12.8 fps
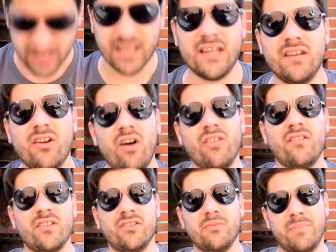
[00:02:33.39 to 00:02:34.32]
get into all the
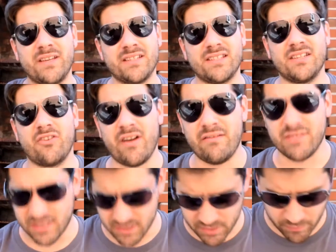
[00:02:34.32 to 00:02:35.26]
little bits and
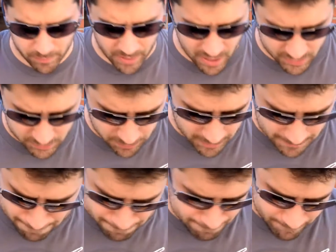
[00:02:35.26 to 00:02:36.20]
crevices of a box, but
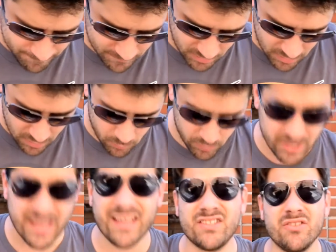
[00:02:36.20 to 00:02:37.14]
when
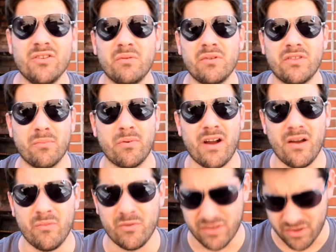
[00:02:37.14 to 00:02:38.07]
you can't do it with
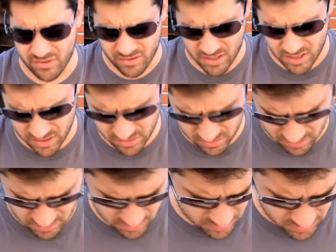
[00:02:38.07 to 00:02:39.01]
your
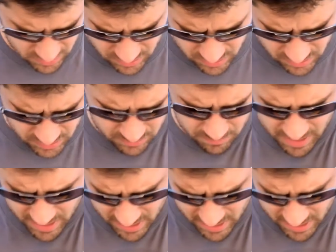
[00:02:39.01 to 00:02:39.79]
main